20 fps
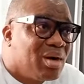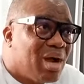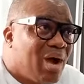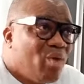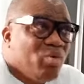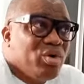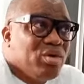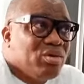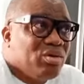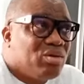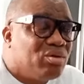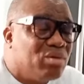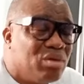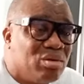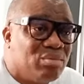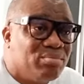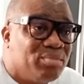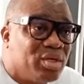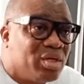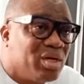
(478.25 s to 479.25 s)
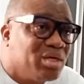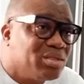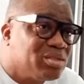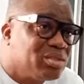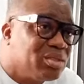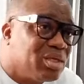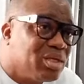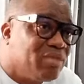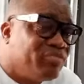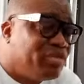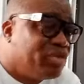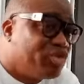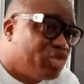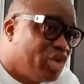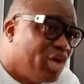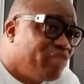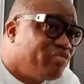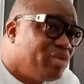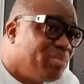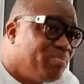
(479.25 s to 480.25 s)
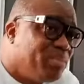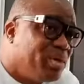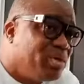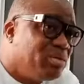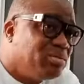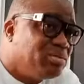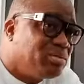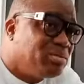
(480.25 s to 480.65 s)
I wouldn't know, because if they serve the bill,